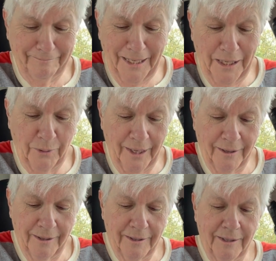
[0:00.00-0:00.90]
Anyway,
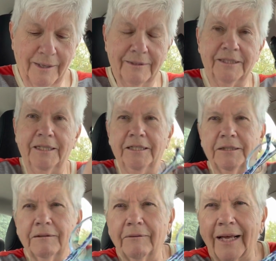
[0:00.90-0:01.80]
see
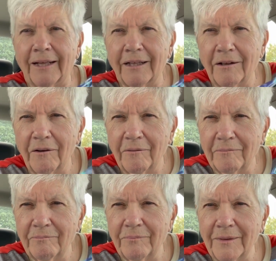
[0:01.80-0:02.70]
these, they got the little,
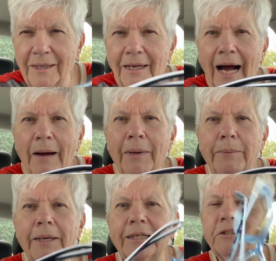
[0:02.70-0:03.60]

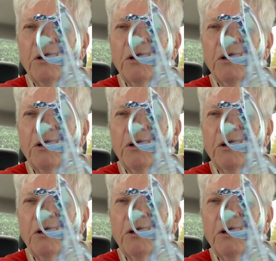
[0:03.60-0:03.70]
maybe because,